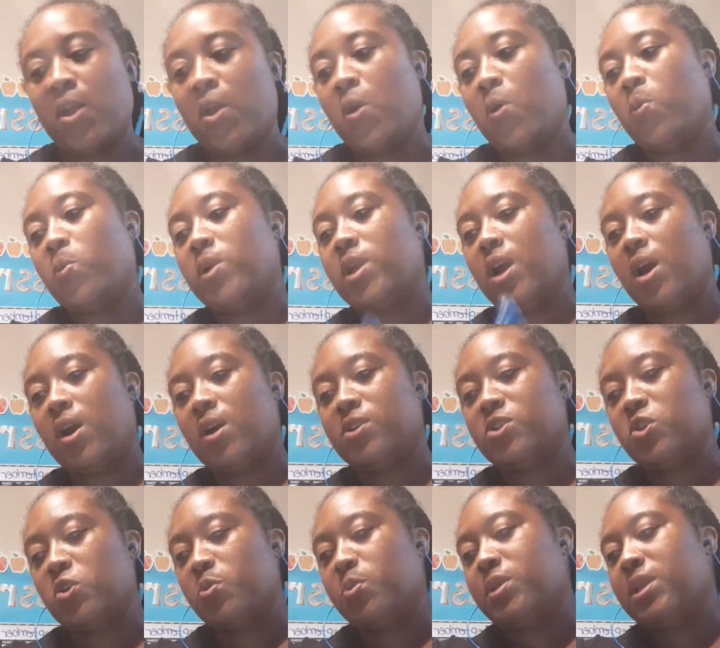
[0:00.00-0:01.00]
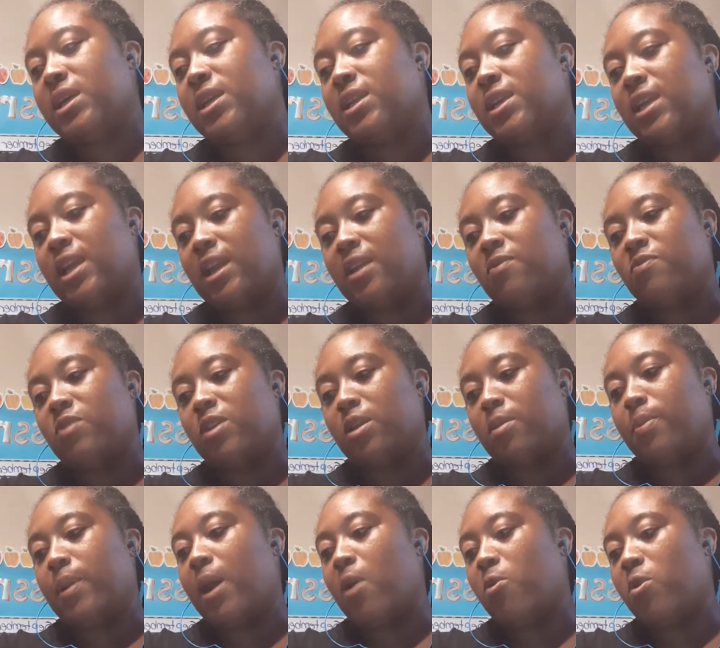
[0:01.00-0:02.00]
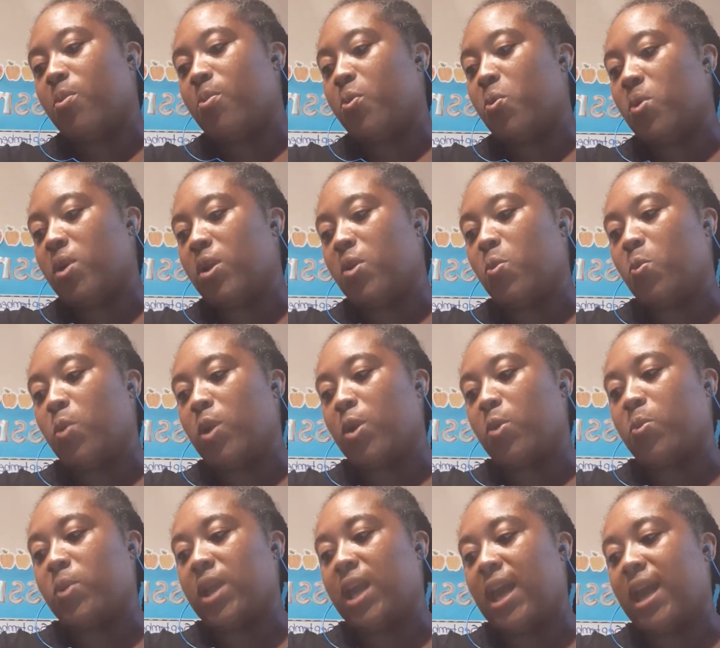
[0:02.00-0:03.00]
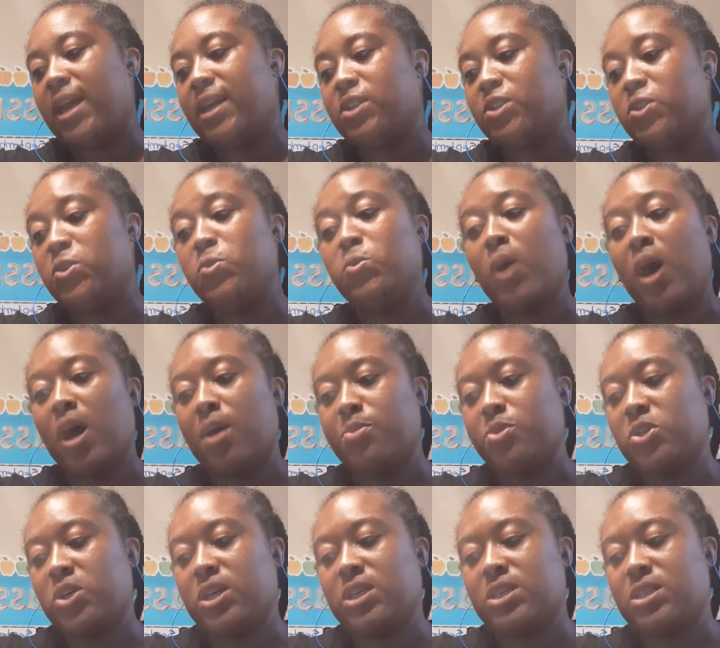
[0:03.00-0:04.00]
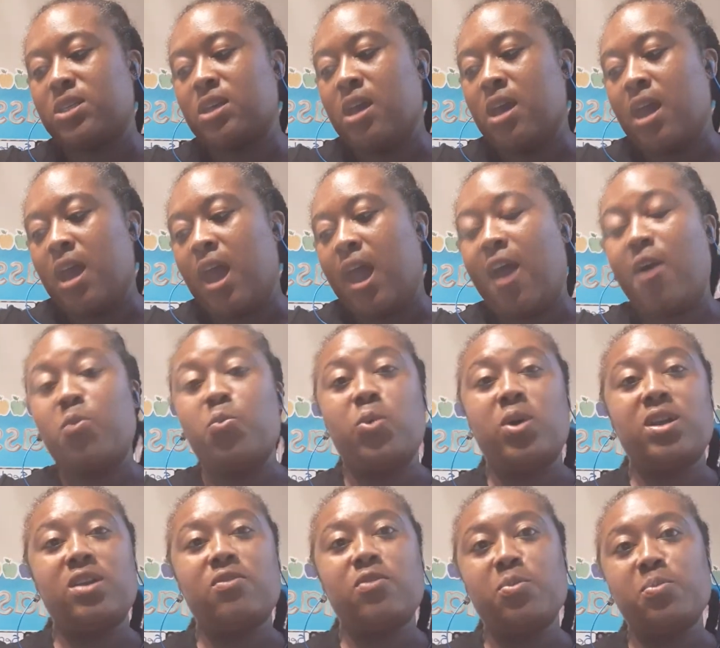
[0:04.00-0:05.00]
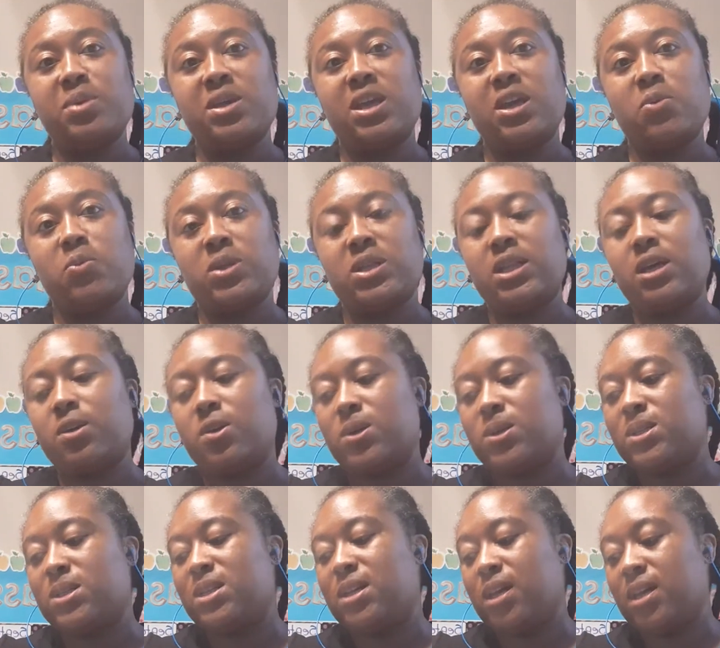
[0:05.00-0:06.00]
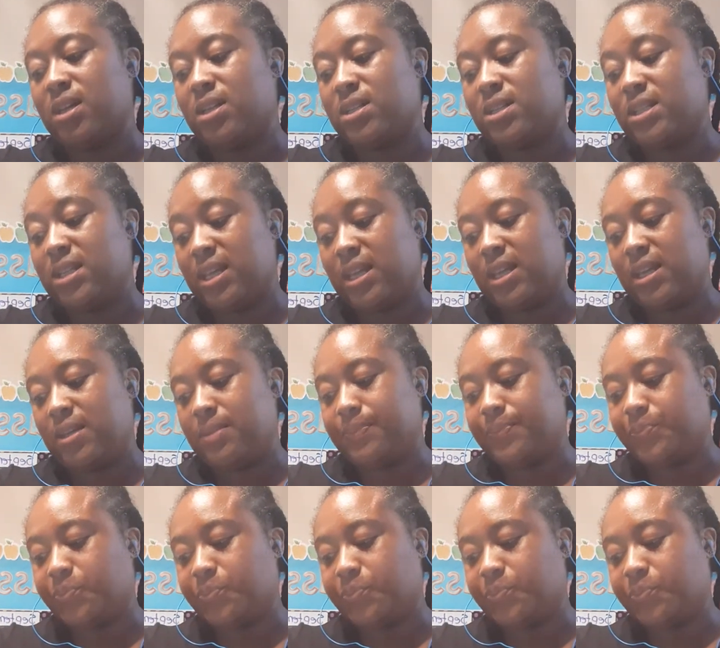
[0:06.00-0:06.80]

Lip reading: We also played a game via PowerPoint where we had two objects, and one of them began with letter D,